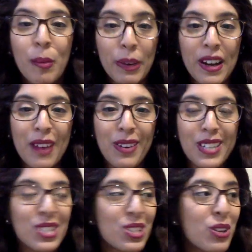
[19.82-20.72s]
but I wanted
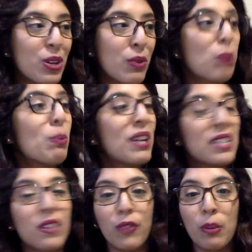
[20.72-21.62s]
to show you what I picked
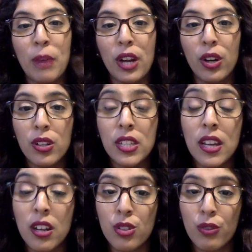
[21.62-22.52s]
up for my girls
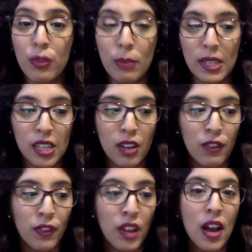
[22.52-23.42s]
and also for myself.
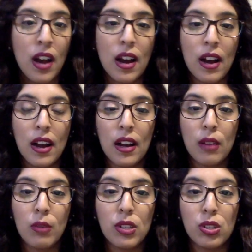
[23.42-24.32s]
I
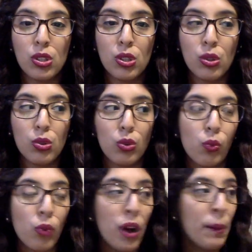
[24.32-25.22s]
went to
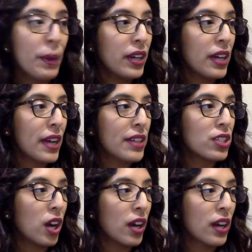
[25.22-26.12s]
Walmart and
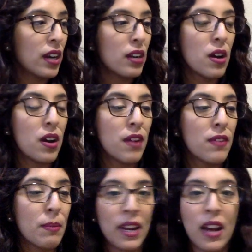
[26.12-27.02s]
Target. Um,
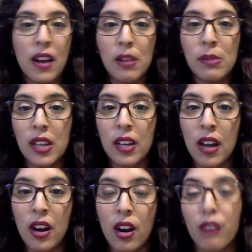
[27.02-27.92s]
the main items that I
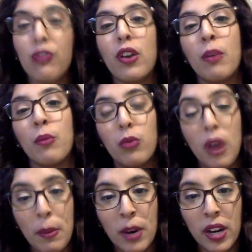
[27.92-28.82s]
got are from
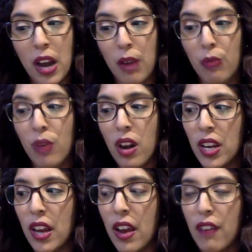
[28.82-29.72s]
Walmart. I
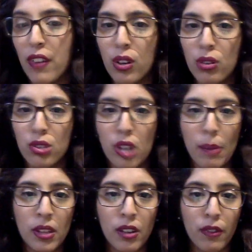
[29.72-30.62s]
rarely ever go
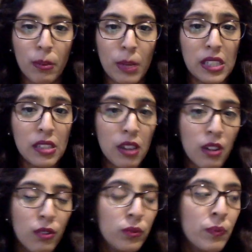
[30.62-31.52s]
shopping there for
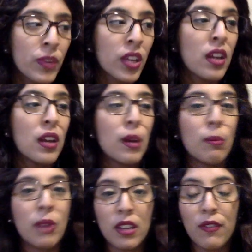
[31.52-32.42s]
myself,
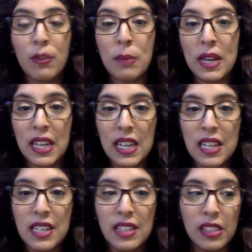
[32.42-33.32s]
mainly for my
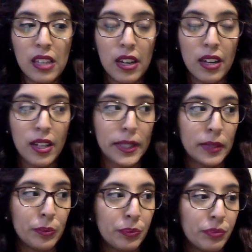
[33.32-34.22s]
kids. Um,